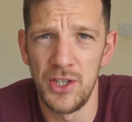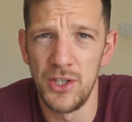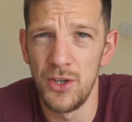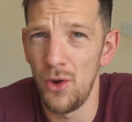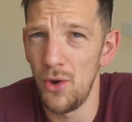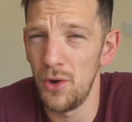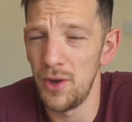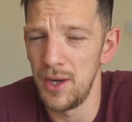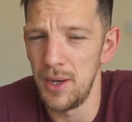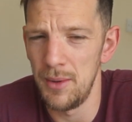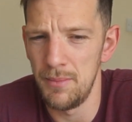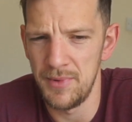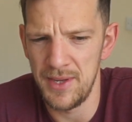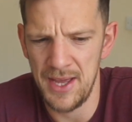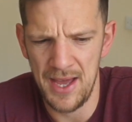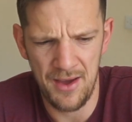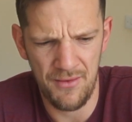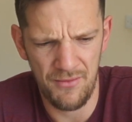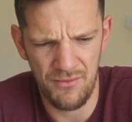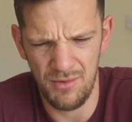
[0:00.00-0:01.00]
knocking him
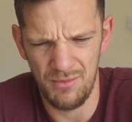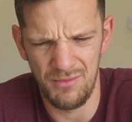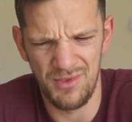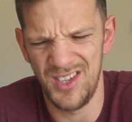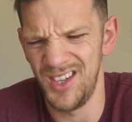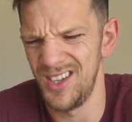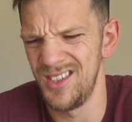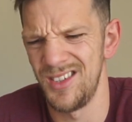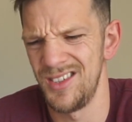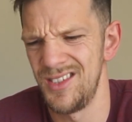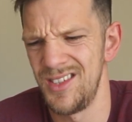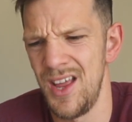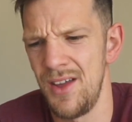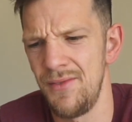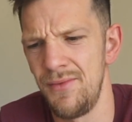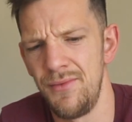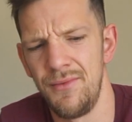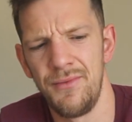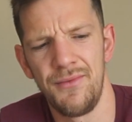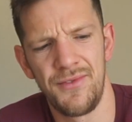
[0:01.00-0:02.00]
down from 6th to
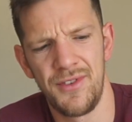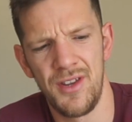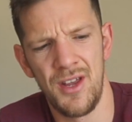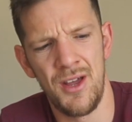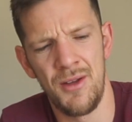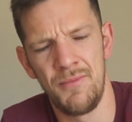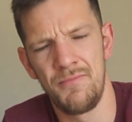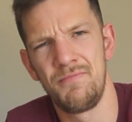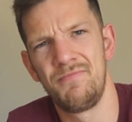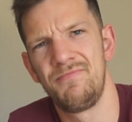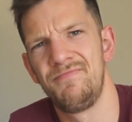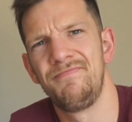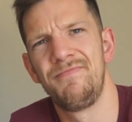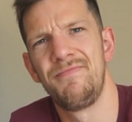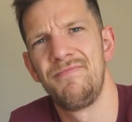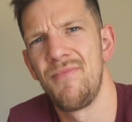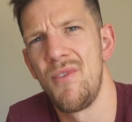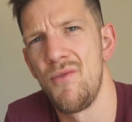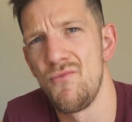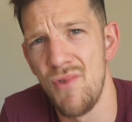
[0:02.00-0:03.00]
7th to
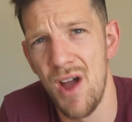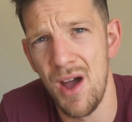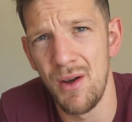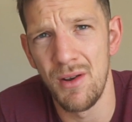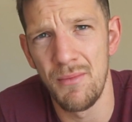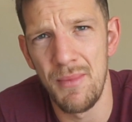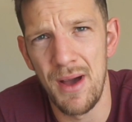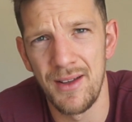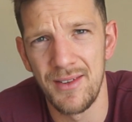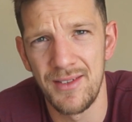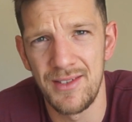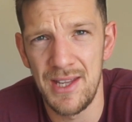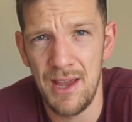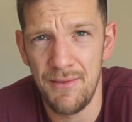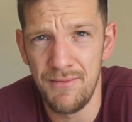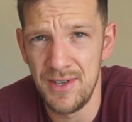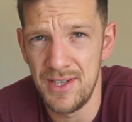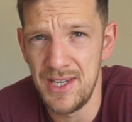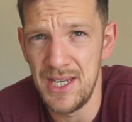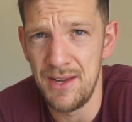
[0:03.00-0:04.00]
round about
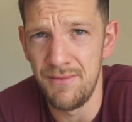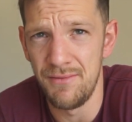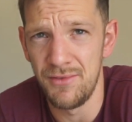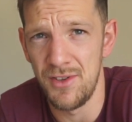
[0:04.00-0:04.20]
17th.